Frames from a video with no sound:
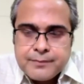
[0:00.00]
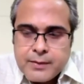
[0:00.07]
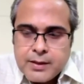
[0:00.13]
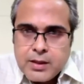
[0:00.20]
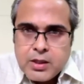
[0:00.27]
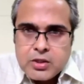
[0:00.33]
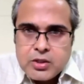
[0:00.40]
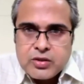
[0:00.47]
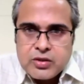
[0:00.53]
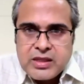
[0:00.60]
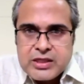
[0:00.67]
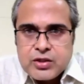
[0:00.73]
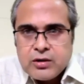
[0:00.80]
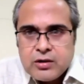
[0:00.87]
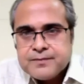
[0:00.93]
So that's
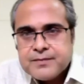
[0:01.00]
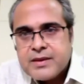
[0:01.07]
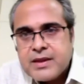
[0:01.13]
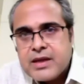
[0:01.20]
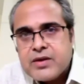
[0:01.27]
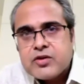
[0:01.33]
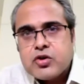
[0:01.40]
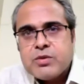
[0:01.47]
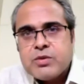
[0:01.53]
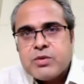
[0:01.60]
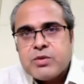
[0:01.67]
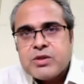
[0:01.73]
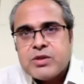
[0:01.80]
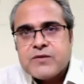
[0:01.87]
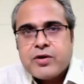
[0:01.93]
all. Thank you so much for
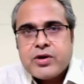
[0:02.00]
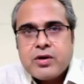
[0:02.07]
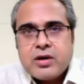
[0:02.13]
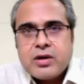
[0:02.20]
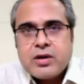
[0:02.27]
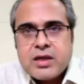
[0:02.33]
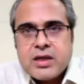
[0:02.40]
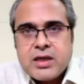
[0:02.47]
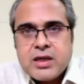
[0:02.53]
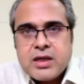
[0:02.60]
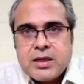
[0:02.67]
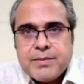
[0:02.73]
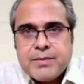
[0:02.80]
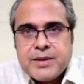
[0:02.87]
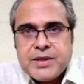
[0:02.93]
your
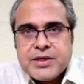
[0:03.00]
patience.